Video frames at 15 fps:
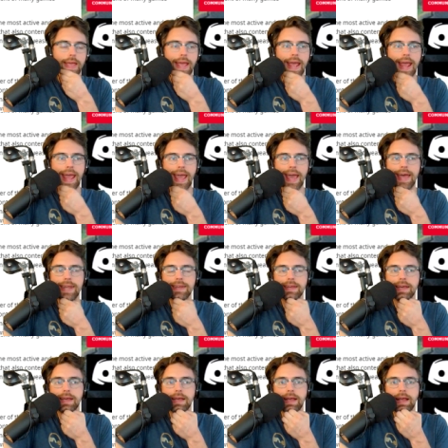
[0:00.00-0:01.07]
And
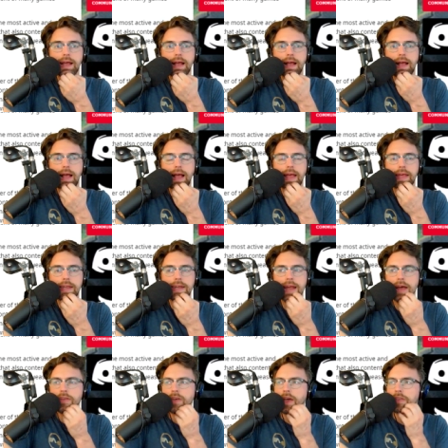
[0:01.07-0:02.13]

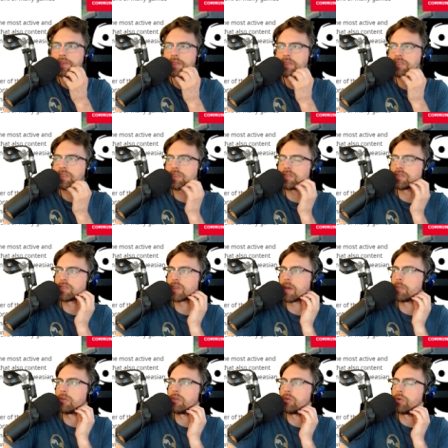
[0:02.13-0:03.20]
now that I think the season's
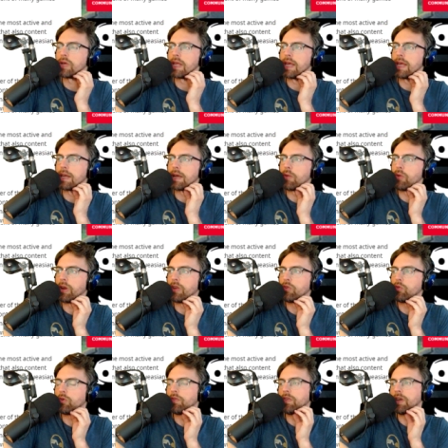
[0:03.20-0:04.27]
coming to an end, I want to
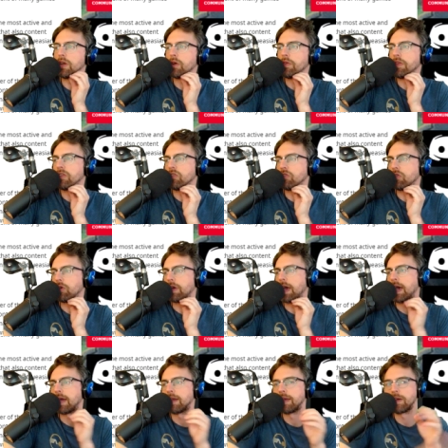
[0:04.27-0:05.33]
do a video that just sort of
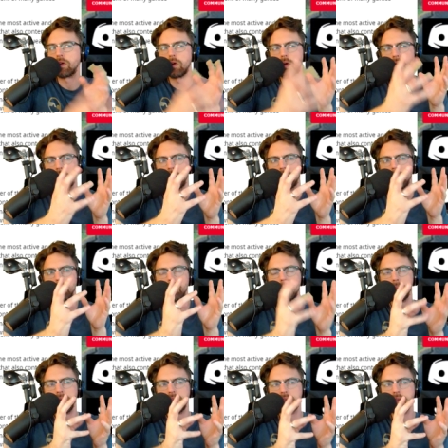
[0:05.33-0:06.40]
had like all the
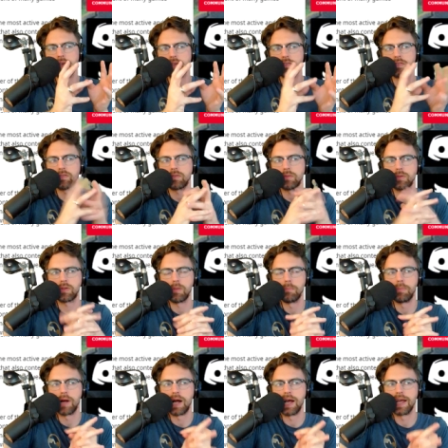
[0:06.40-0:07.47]
meta decks
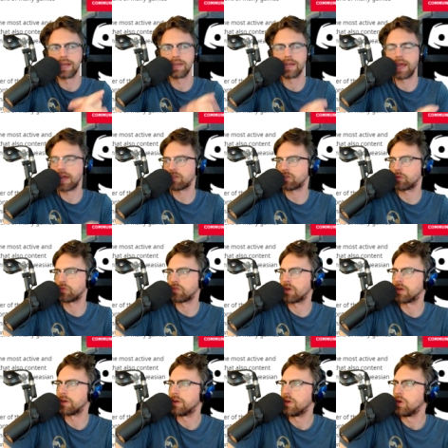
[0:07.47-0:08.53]
combined, and actually was
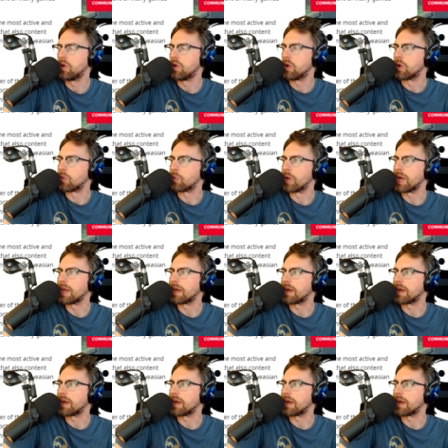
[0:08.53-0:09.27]
on Reddit.